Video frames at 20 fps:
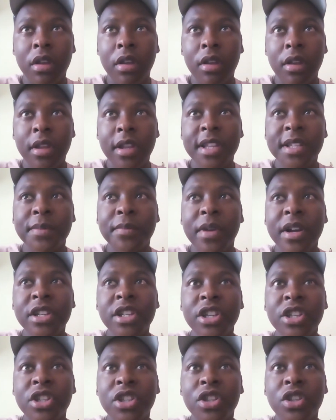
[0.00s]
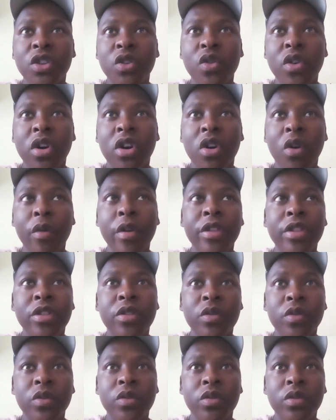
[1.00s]
in as much as you are going
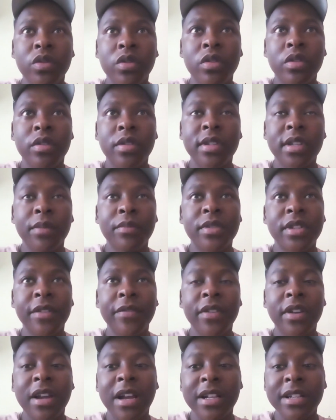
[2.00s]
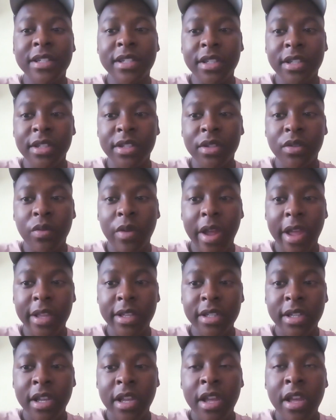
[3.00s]
through some difficulties,
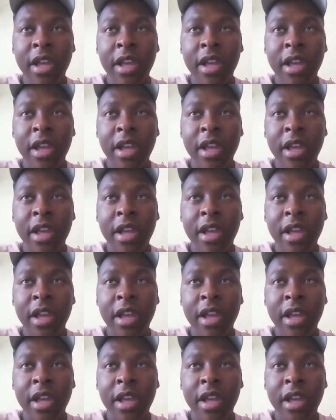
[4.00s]
right,